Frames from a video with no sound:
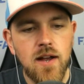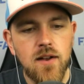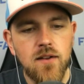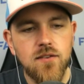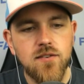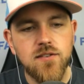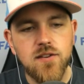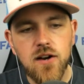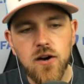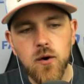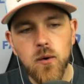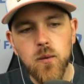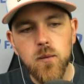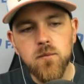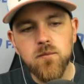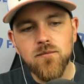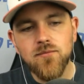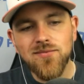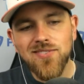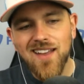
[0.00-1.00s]

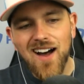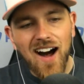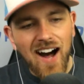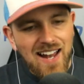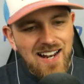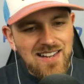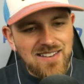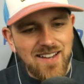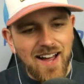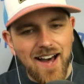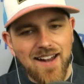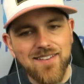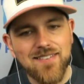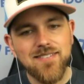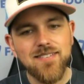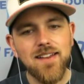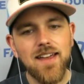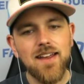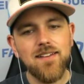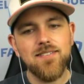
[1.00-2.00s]
So on a lot of
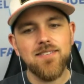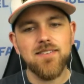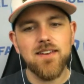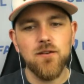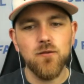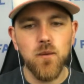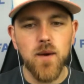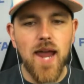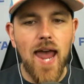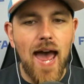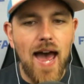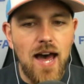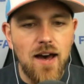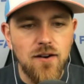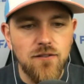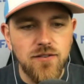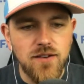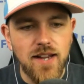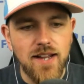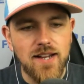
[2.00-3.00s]
slates, if we
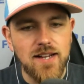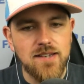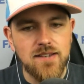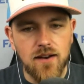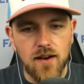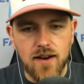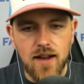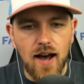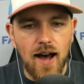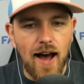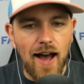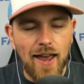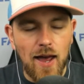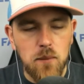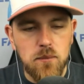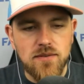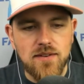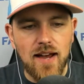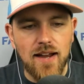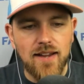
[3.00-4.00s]
have like a ton of high
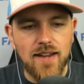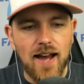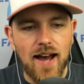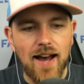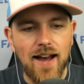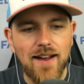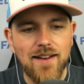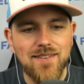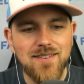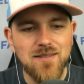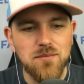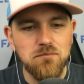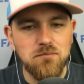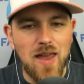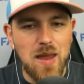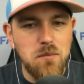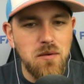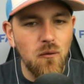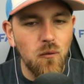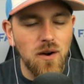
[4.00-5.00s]
upside guys,
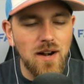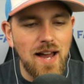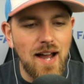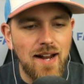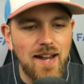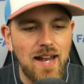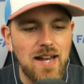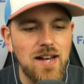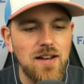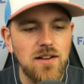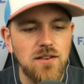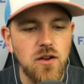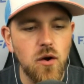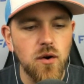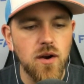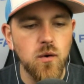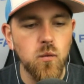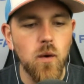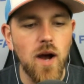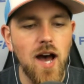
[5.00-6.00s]
maybe we're not getting to
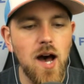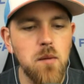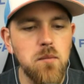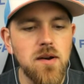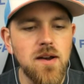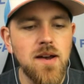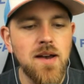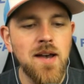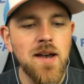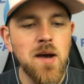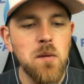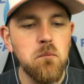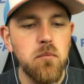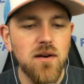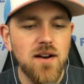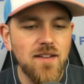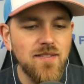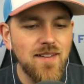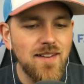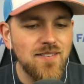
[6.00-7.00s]
Logan Webb.
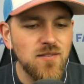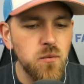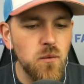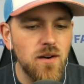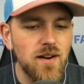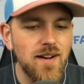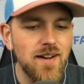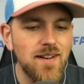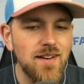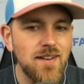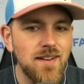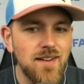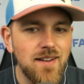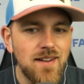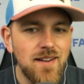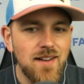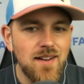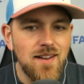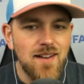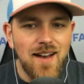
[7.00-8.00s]
But on this one,
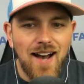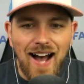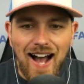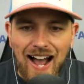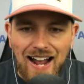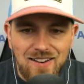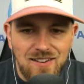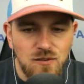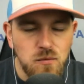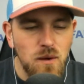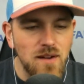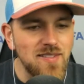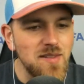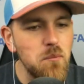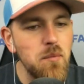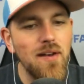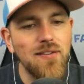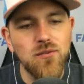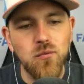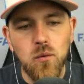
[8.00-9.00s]
I just want the
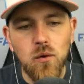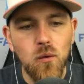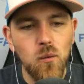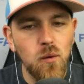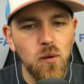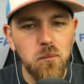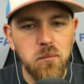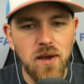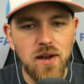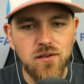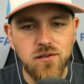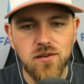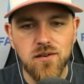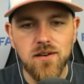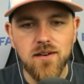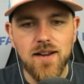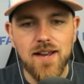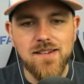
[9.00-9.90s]
best real-world pitcher.